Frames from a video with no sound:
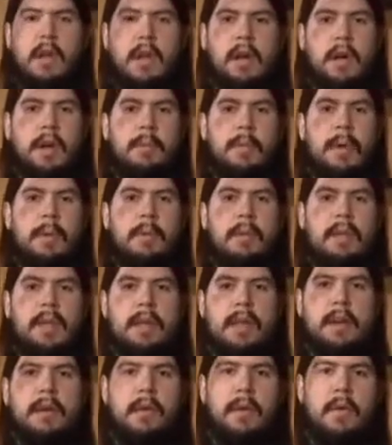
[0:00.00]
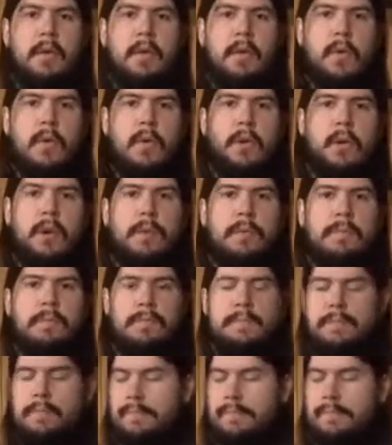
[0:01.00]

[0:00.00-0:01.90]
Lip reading: Pommel on it, or